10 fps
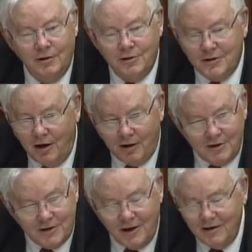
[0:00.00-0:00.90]
The
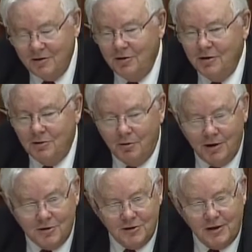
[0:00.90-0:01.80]
Saudis can't do it, the
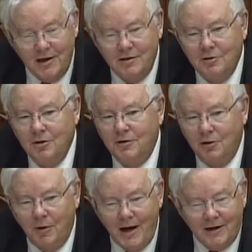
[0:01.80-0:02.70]
Russians can't do it, the
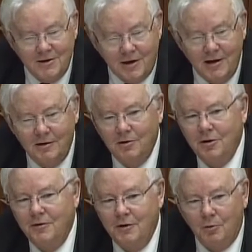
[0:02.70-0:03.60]
Iraqis can't do
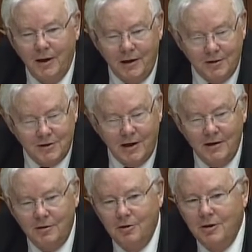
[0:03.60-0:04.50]
it, the Iranians
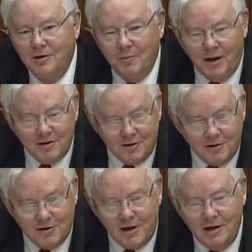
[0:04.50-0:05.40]
can't do it, the
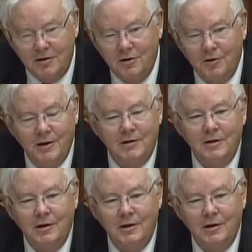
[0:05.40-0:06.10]
Mexicans can't do it.